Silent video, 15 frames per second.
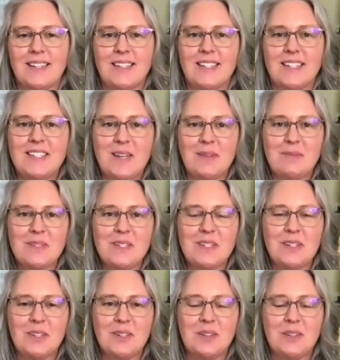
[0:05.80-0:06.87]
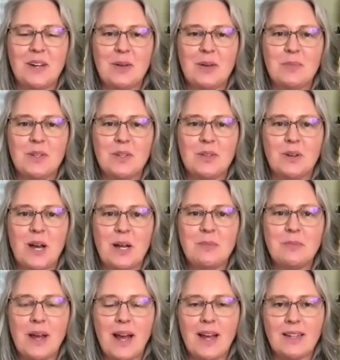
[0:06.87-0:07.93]
attempt to help you
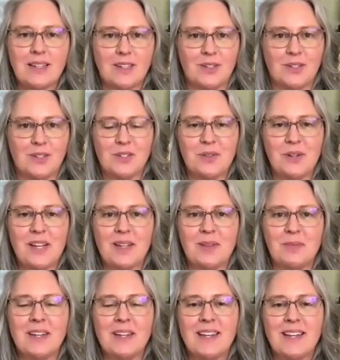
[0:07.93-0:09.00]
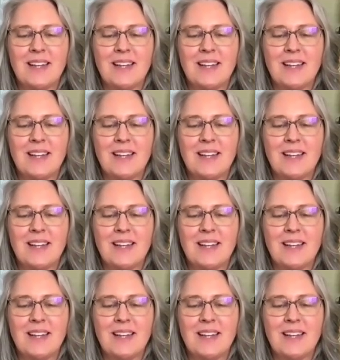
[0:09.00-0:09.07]
unpack your dream.